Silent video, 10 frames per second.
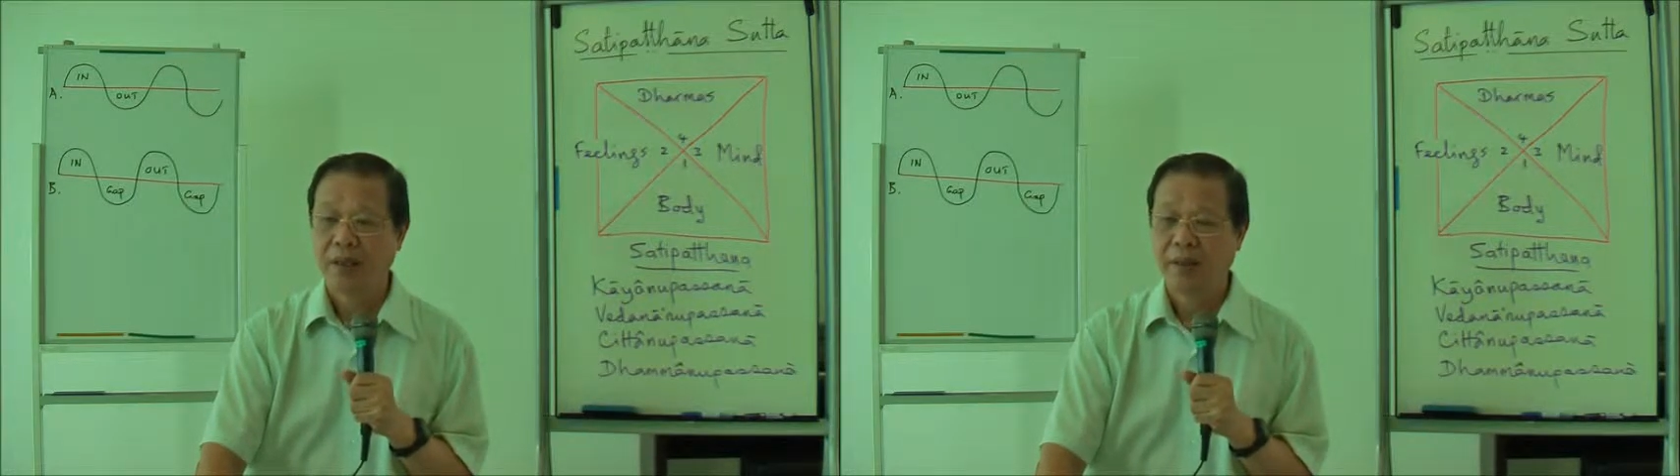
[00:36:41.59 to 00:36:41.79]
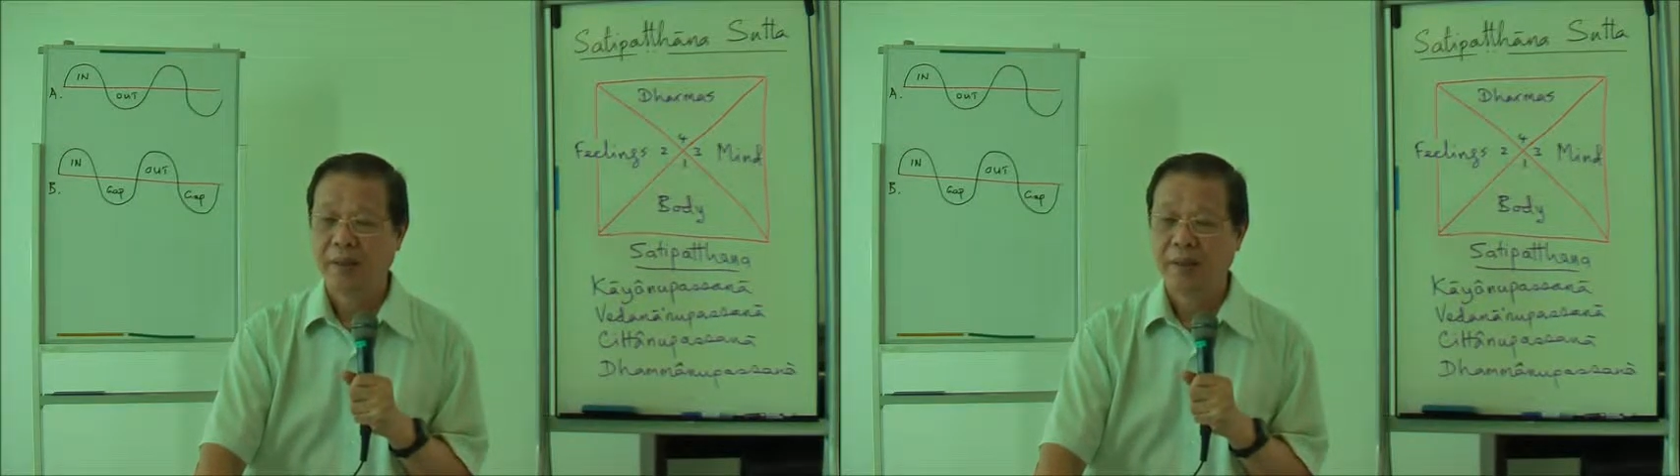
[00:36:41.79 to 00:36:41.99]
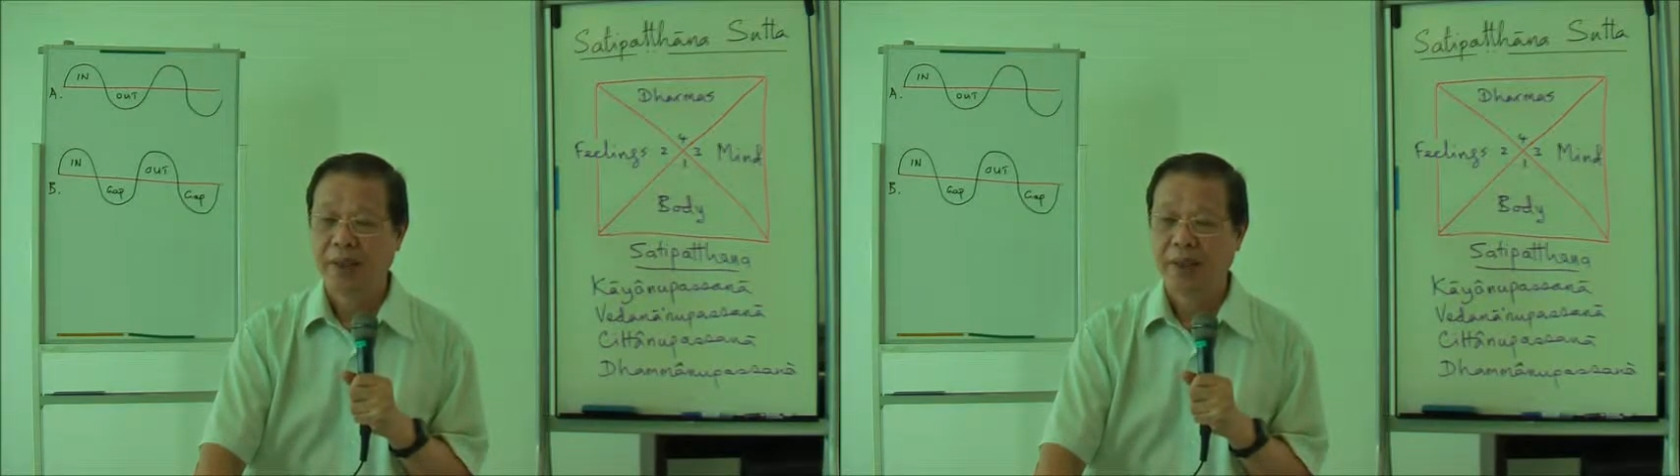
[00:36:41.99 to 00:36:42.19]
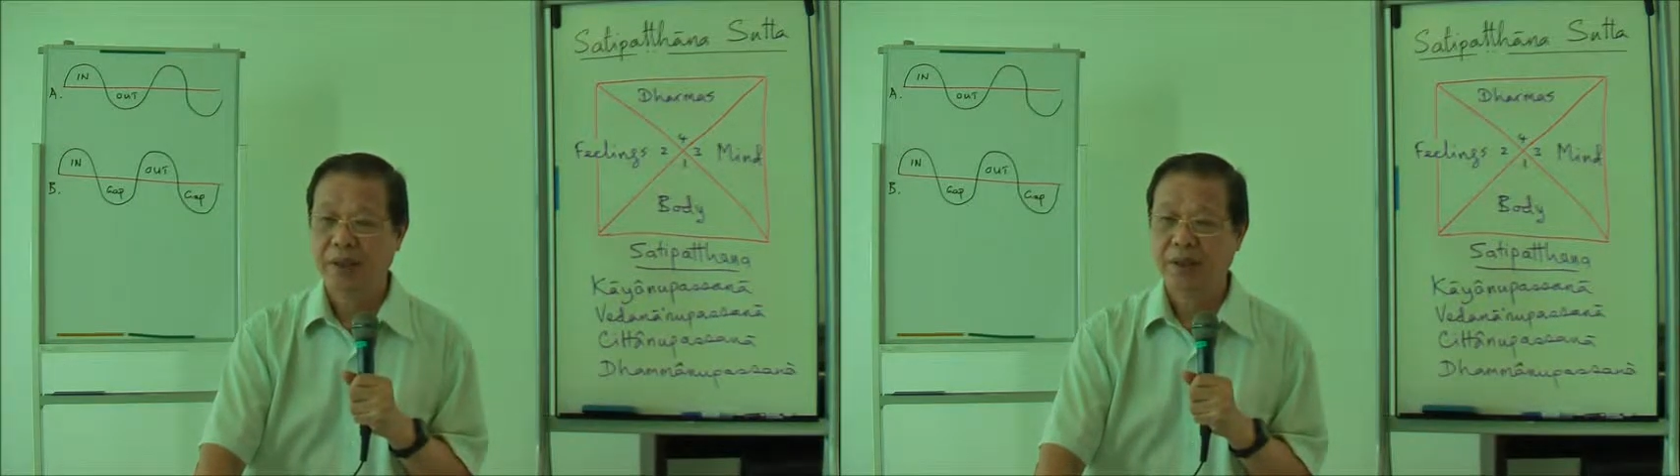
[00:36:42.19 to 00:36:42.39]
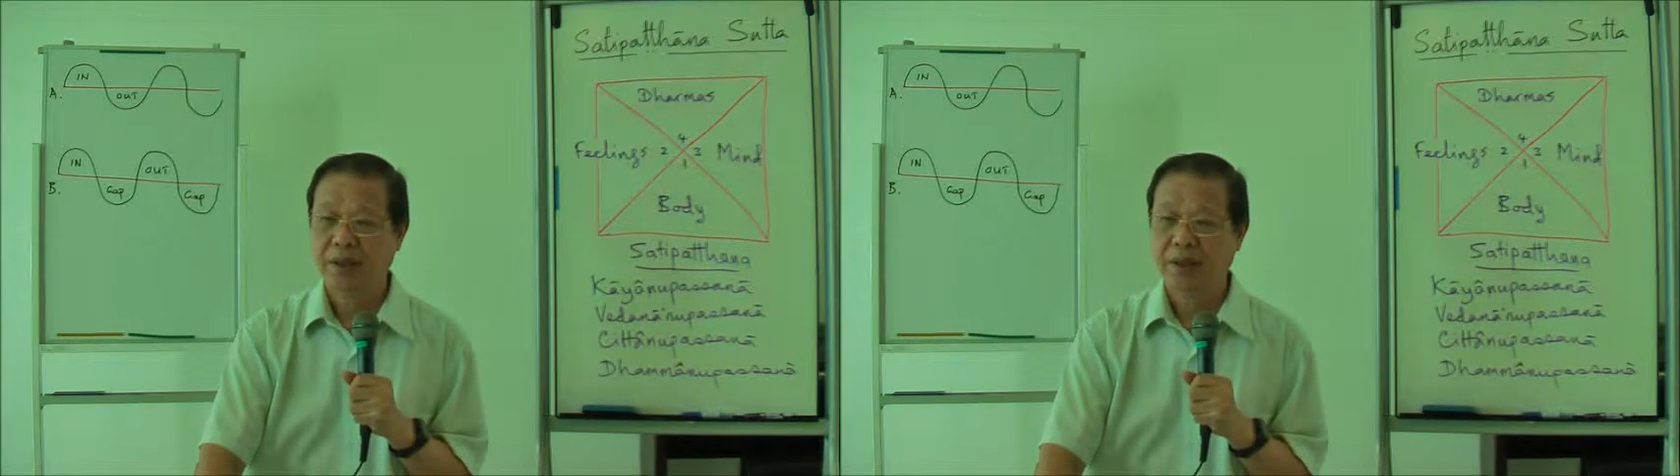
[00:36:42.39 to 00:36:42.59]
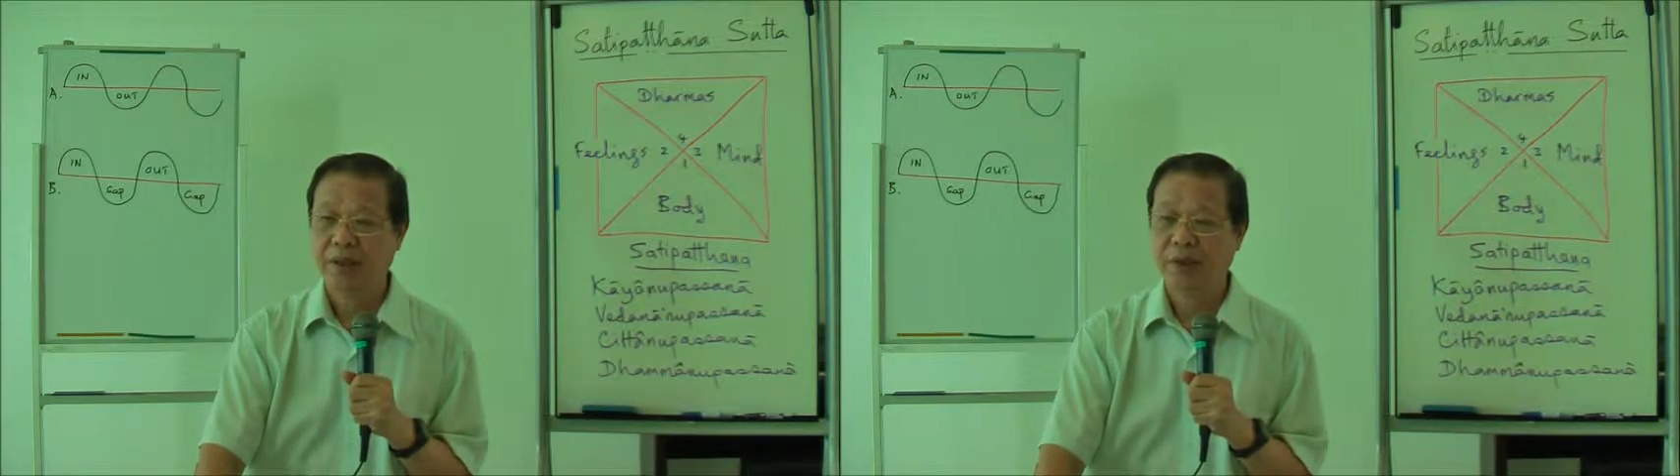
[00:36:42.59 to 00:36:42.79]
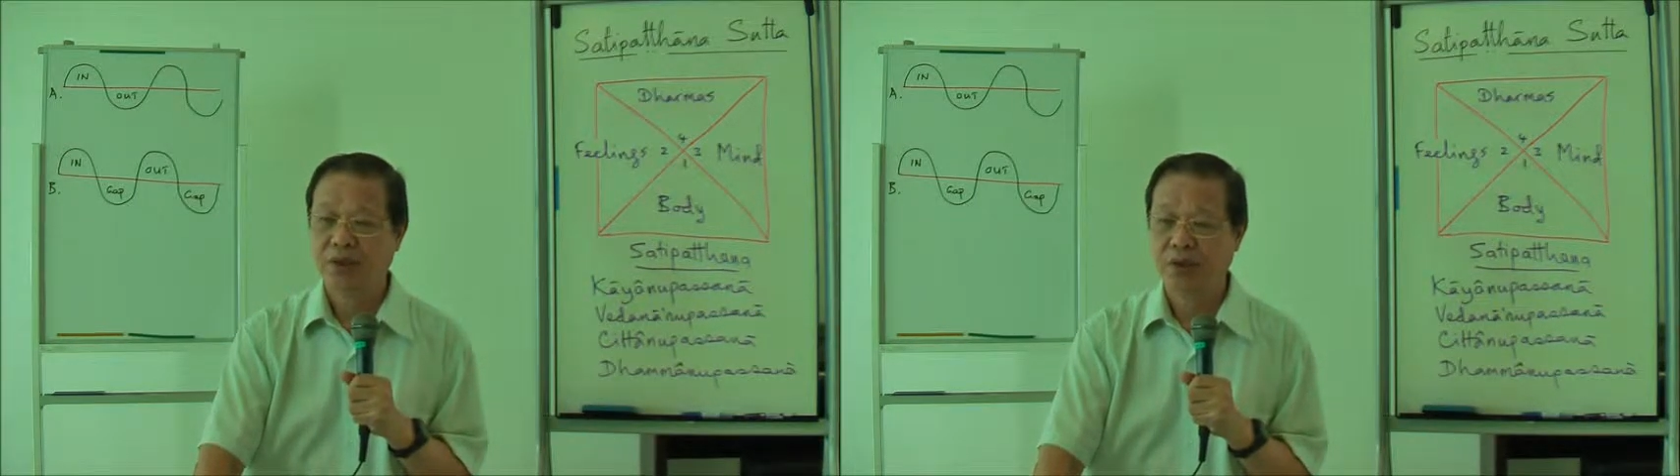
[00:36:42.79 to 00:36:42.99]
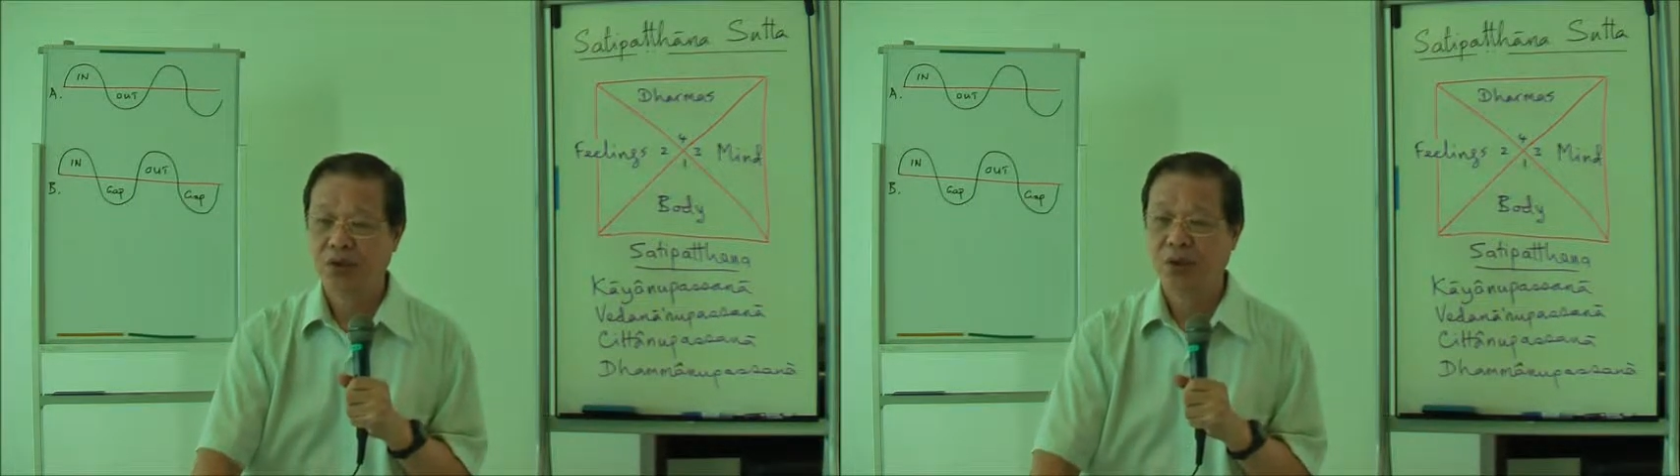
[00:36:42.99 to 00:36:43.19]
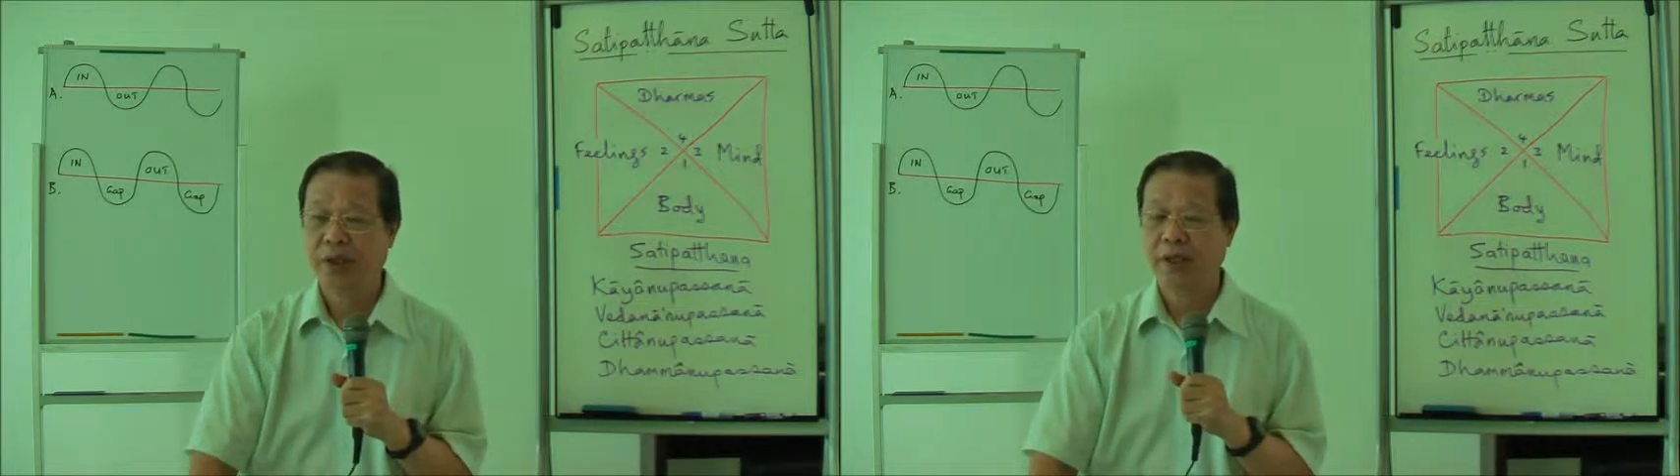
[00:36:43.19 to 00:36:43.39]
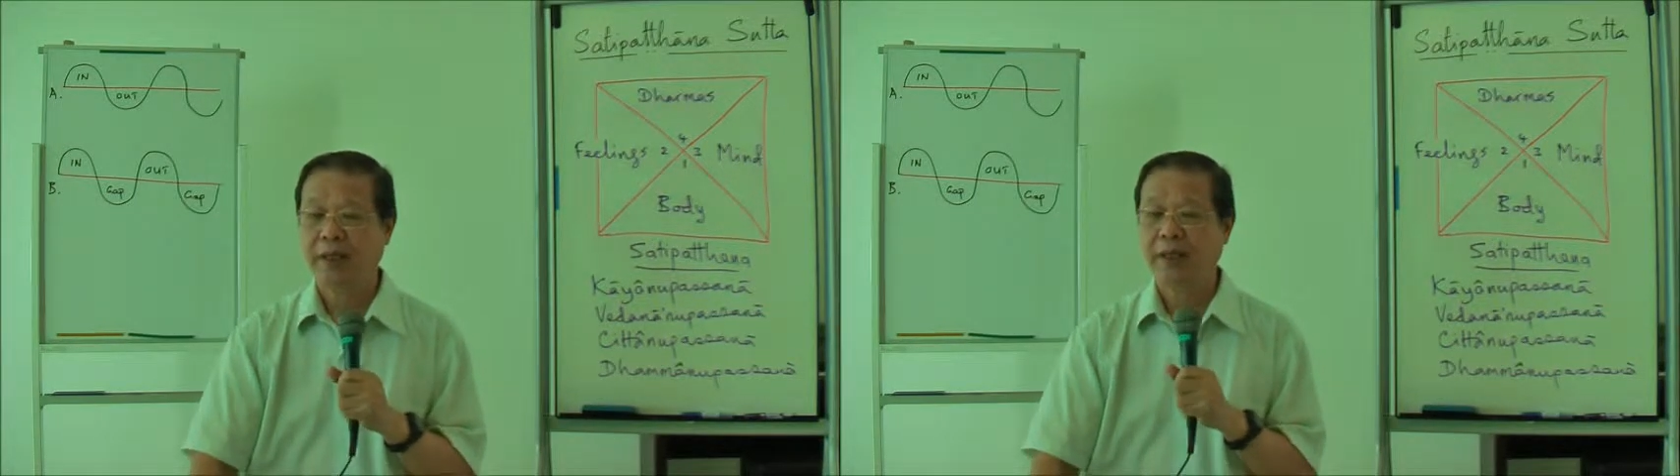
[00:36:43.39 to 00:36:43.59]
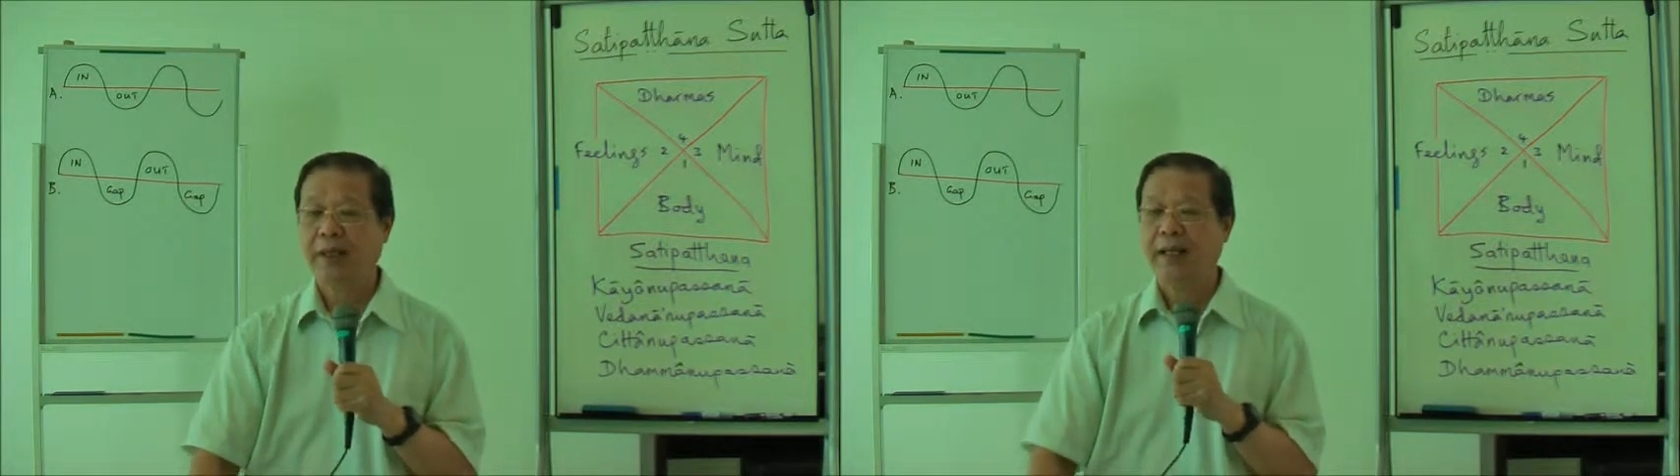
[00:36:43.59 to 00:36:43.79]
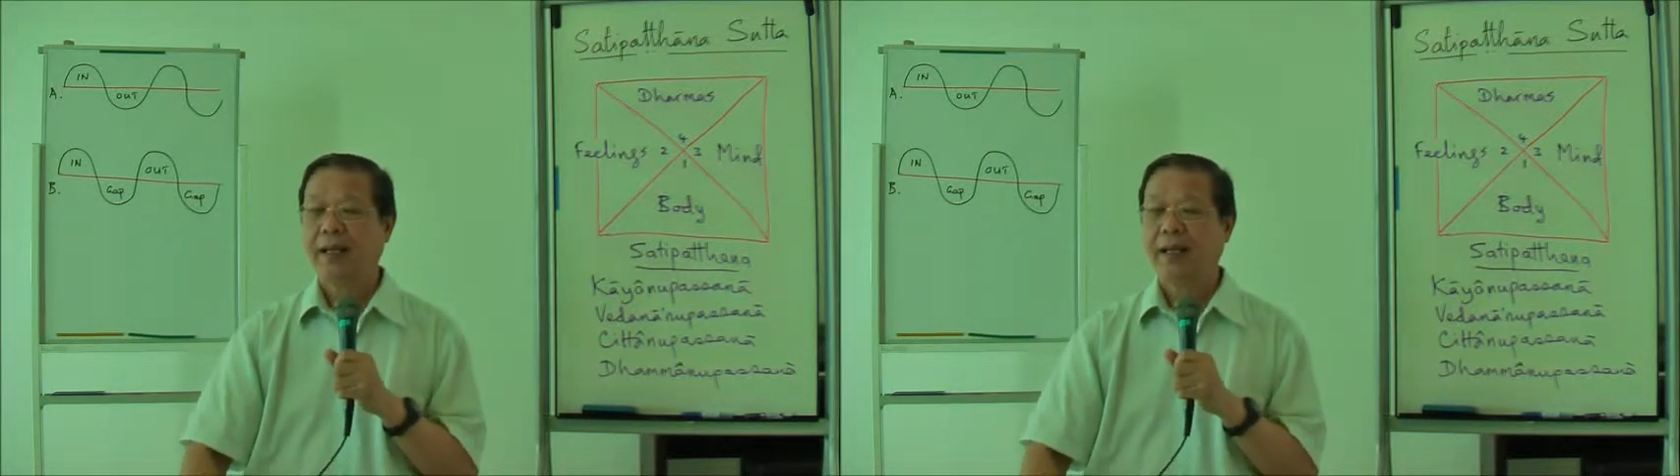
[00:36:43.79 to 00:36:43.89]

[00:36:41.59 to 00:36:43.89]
the meditation teacher